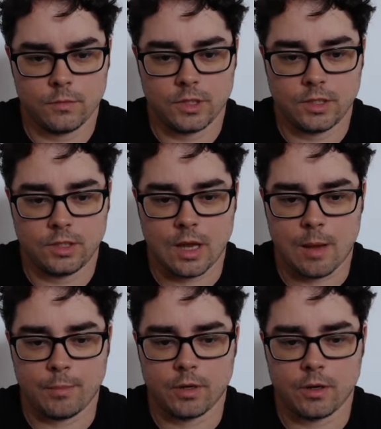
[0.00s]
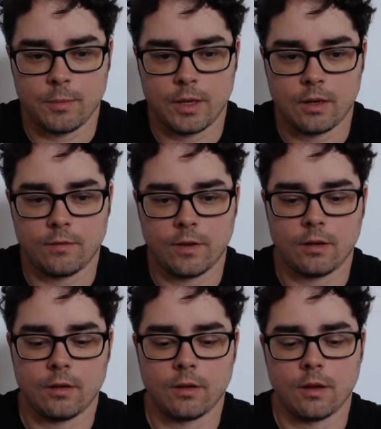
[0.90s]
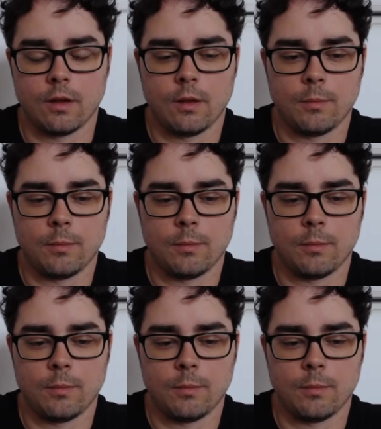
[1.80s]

Sapper command not found. Okay,